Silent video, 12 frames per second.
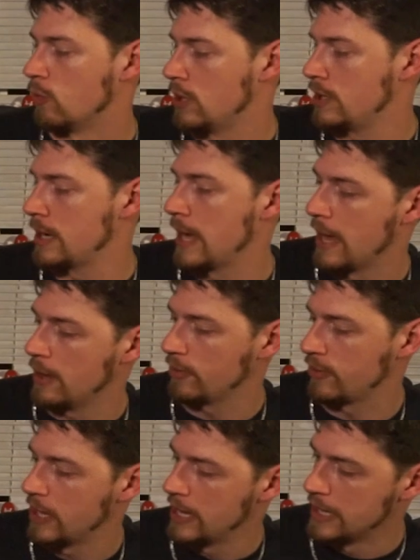1
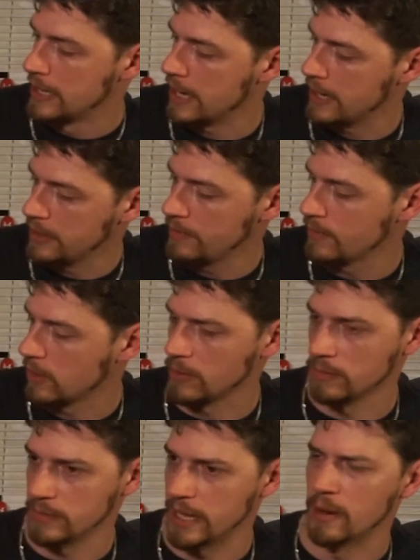health, 1
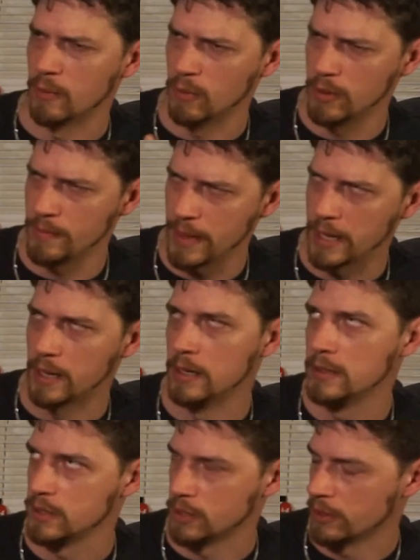
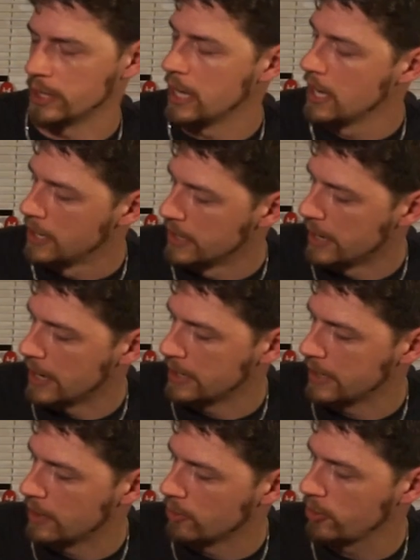mana,
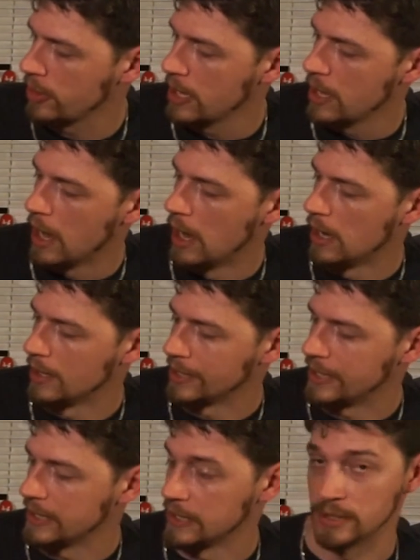9 health.
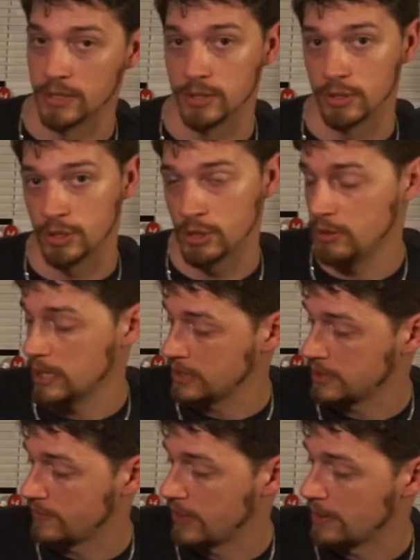He has 2
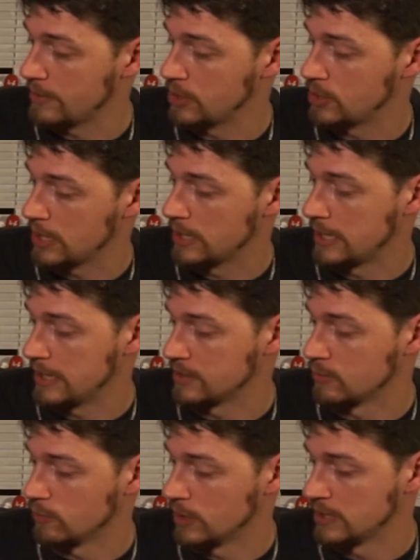dice of damage, and he
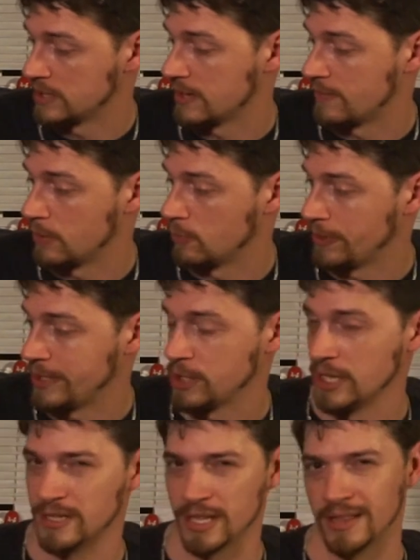has a 7-up weak
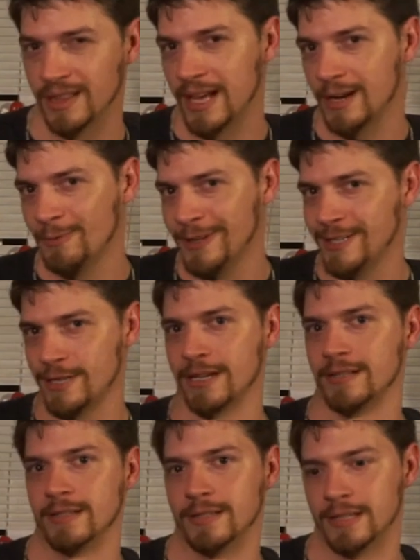chance. A lot of weak
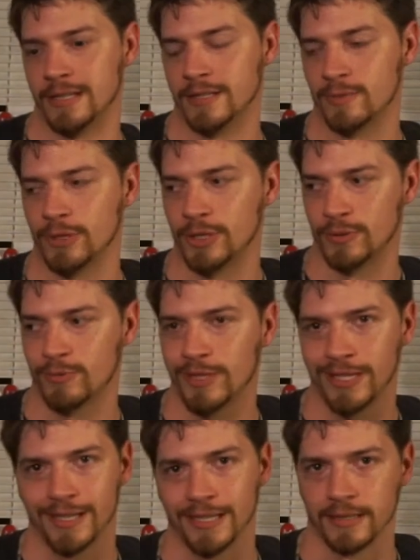chances in this, which is
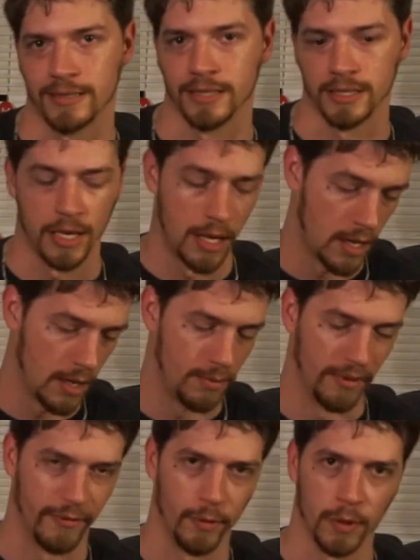really nice, because
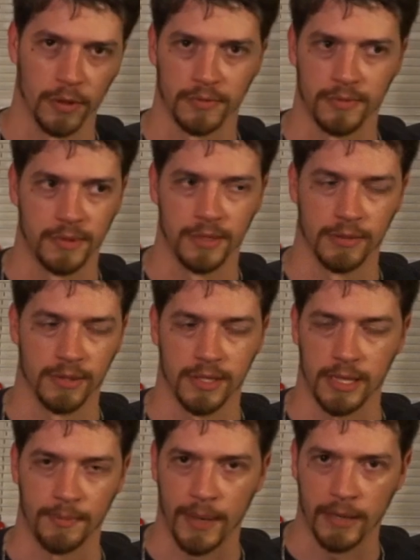before there
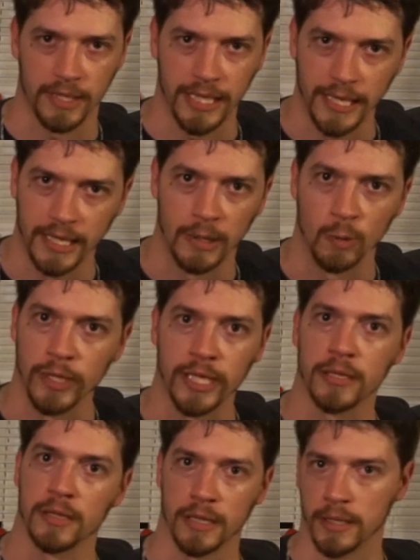was like barely any
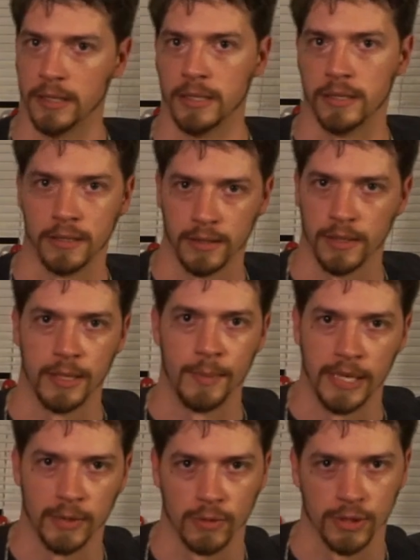weak in
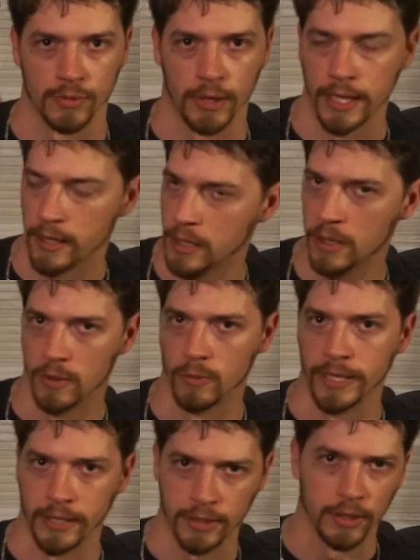Mage Wars, right?
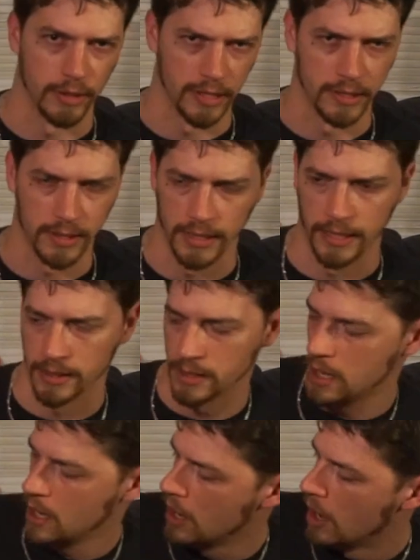Weak tokens, that is.